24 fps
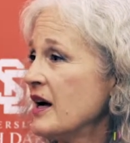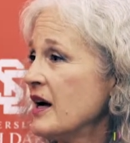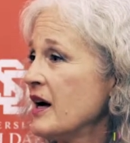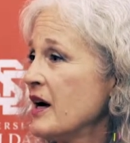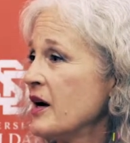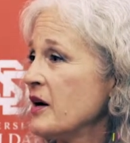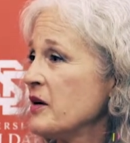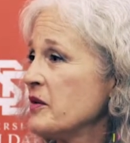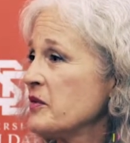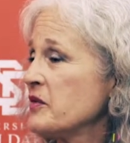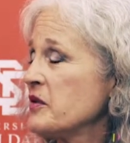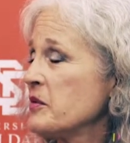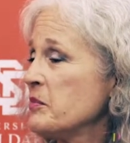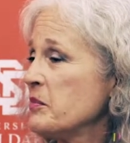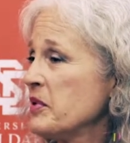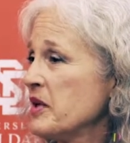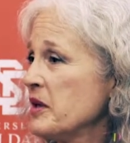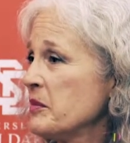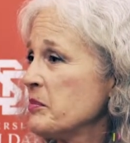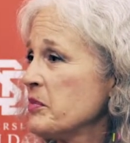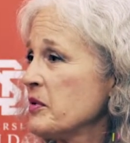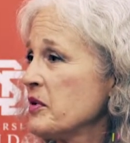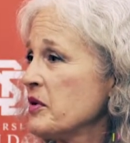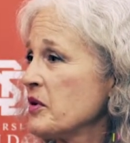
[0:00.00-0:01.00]
of the
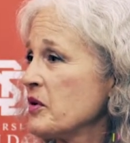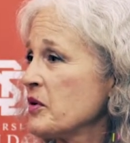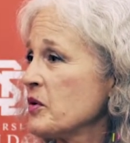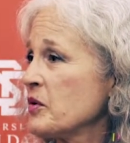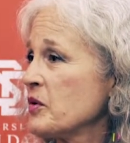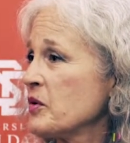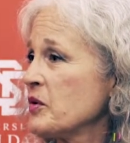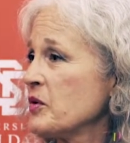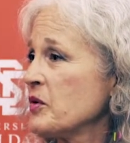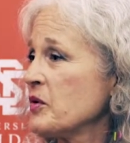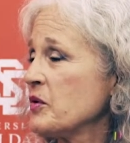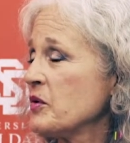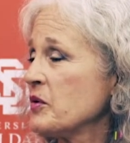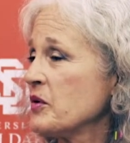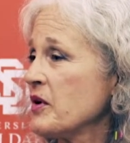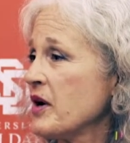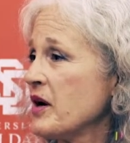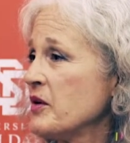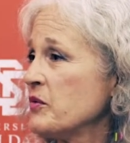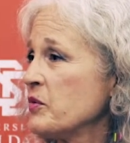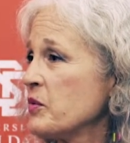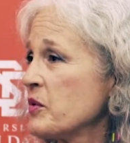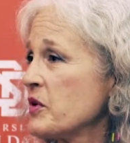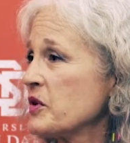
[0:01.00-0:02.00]
people who
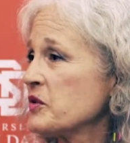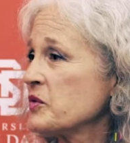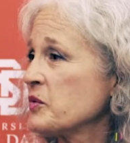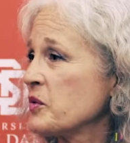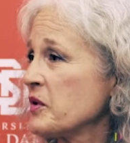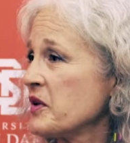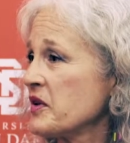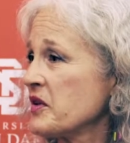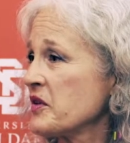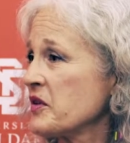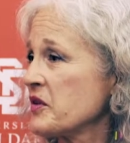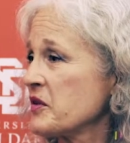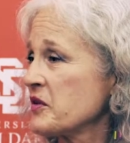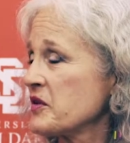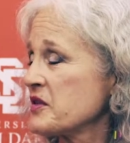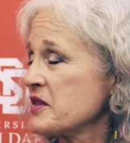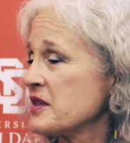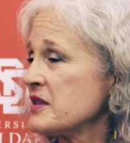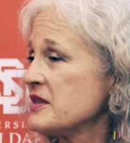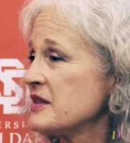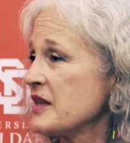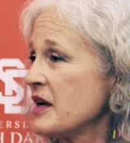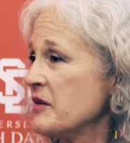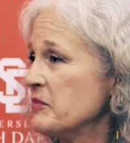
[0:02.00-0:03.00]
I've worked with
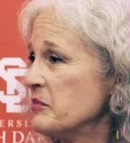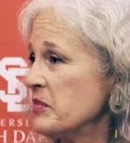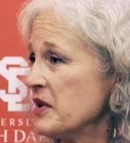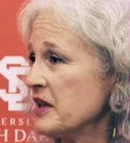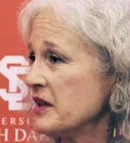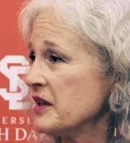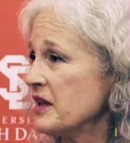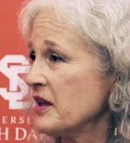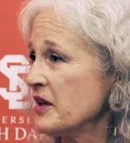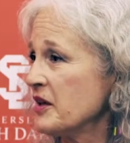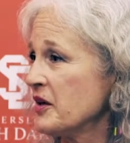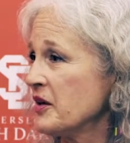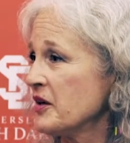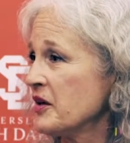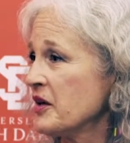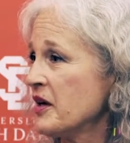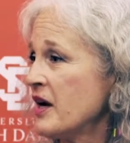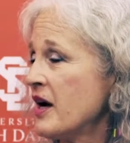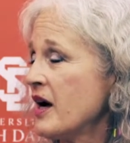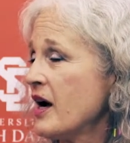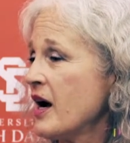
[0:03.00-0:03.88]
since I've been here.